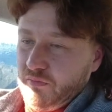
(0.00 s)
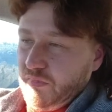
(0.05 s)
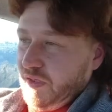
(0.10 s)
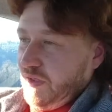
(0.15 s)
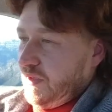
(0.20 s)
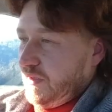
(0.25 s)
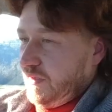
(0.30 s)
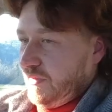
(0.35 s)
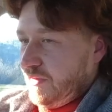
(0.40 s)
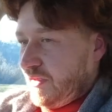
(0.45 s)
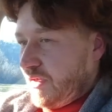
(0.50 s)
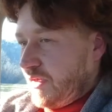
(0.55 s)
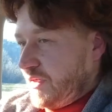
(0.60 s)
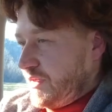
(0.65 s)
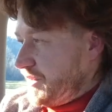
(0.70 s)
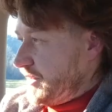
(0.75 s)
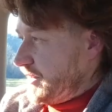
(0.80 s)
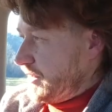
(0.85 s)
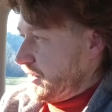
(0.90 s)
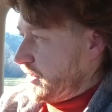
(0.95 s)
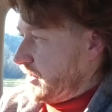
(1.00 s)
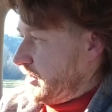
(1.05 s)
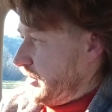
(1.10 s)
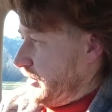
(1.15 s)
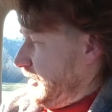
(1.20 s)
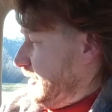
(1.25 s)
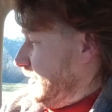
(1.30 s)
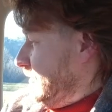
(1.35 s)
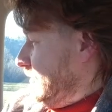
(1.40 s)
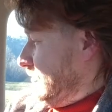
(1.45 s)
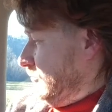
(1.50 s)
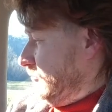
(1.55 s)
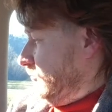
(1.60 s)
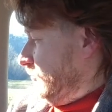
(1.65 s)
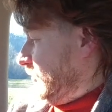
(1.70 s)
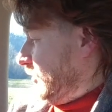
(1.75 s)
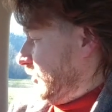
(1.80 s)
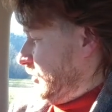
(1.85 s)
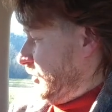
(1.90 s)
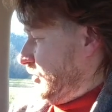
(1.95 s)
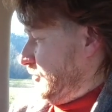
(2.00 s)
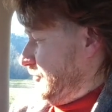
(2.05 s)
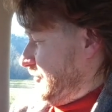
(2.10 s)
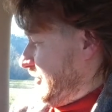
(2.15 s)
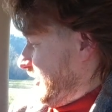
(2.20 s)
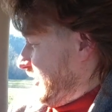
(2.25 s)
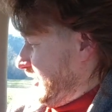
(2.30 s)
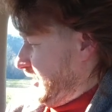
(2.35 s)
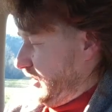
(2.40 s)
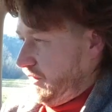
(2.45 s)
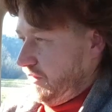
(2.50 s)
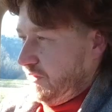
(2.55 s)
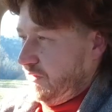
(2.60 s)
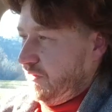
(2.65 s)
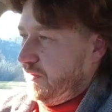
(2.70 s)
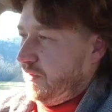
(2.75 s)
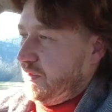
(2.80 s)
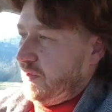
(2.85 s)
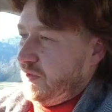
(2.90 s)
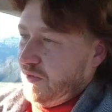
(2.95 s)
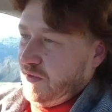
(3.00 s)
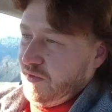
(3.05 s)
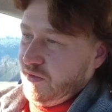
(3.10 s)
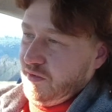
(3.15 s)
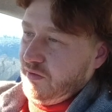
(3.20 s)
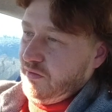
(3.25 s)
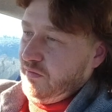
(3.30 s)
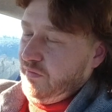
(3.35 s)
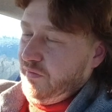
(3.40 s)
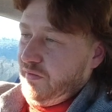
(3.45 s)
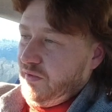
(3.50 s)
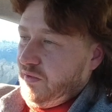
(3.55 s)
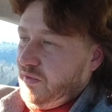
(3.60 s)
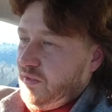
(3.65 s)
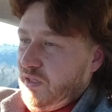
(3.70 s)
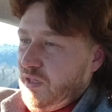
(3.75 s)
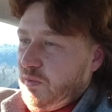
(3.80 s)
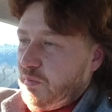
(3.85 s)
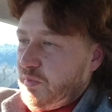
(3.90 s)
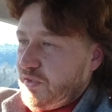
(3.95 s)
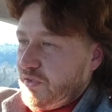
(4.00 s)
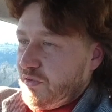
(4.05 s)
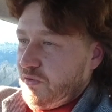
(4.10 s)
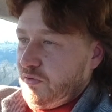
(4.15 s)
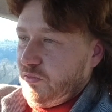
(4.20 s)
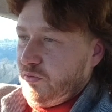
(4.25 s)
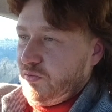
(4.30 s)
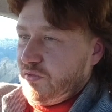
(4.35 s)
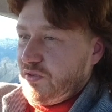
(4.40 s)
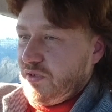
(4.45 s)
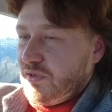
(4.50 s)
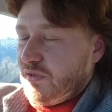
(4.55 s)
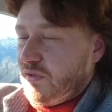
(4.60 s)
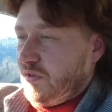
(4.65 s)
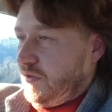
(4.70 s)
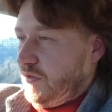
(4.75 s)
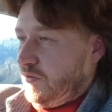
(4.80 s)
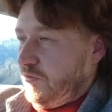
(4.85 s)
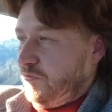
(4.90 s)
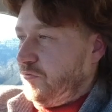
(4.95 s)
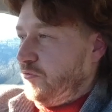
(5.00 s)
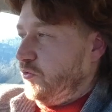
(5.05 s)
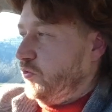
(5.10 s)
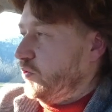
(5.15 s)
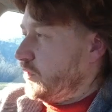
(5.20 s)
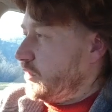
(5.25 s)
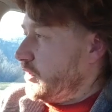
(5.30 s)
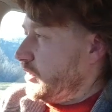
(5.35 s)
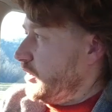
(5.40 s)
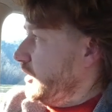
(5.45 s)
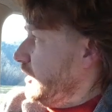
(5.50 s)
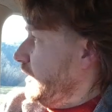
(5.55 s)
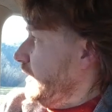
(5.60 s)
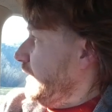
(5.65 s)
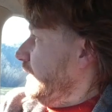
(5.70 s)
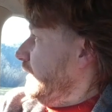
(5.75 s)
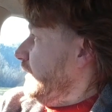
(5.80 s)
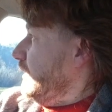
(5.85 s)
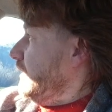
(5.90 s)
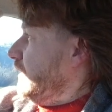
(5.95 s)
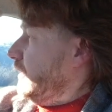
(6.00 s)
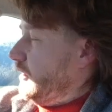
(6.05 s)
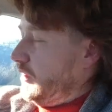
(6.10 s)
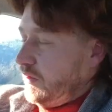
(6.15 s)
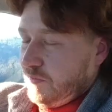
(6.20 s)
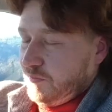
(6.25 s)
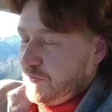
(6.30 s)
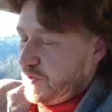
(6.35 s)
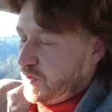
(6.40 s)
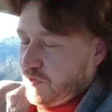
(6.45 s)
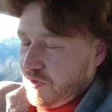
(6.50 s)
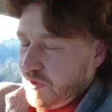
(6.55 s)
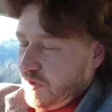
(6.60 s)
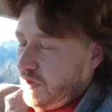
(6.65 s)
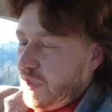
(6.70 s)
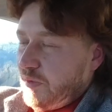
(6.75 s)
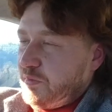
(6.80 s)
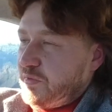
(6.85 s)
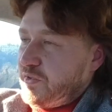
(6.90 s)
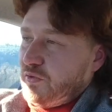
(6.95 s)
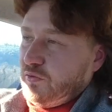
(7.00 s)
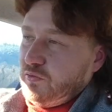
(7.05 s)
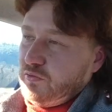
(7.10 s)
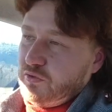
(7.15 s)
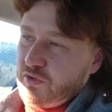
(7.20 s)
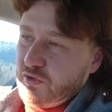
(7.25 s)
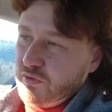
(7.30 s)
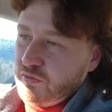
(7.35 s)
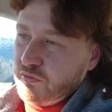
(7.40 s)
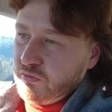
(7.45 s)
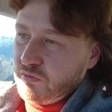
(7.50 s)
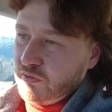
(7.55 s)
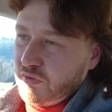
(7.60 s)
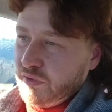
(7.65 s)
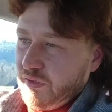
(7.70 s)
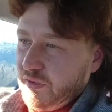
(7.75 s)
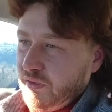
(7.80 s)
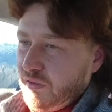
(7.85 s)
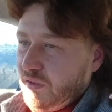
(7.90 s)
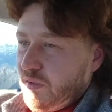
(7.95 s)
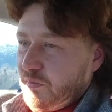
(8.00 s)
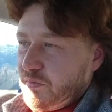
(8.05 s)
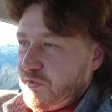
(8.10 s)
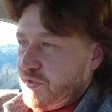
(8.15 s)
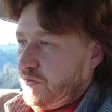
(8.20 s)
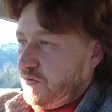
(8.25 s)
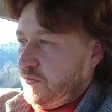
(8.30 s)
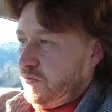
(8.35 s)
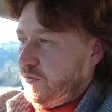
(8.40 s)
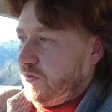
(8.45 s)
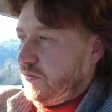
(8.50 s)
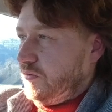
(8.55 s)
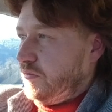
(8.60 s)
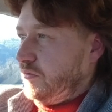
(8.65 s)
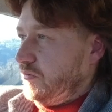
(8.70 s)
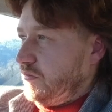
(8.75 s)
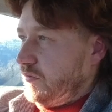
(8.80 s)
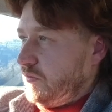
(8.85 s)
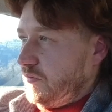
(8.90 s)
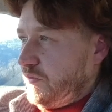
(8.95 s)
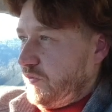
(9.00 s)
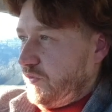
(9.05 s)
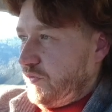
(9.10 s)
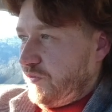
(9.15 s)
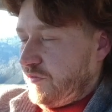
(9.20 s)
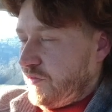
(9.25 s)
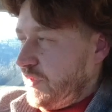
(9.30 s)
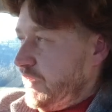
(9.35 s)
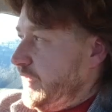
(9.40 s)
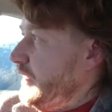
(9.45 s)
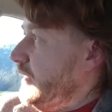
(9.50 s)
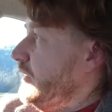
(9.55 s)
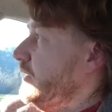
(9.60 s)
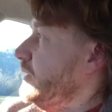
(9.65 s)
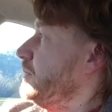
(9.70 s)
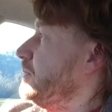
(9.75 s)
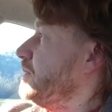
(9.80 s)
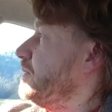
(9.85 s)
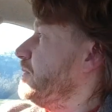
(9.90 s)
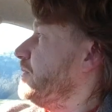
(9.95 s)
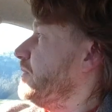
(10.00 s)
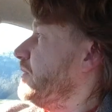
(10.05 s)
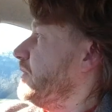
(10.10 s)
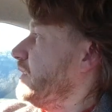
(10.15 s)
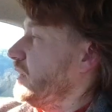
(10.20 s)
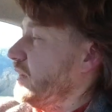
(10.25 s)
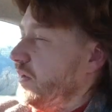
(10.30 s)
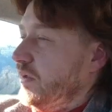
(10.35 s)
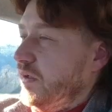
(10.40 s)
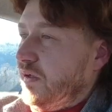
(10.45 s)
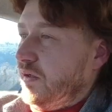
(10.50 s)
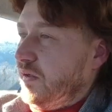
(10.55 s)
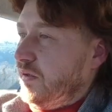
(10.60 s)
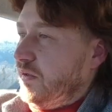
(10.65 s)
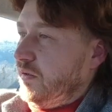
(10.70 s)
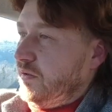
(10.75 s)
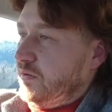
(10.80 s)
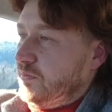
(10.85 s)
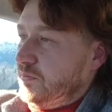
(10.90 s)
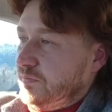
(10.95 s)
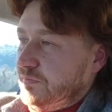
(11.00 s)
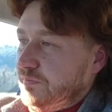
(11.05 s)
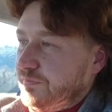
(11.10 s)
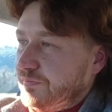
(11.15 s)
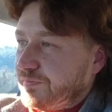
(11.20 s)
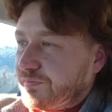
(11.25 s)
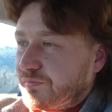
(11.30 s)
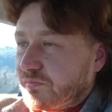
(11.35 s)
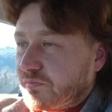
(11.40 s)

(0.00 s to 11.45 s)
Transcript: Make it nicer than what you've seen on the episode 4, sorry, episode 2 and episode 3, um,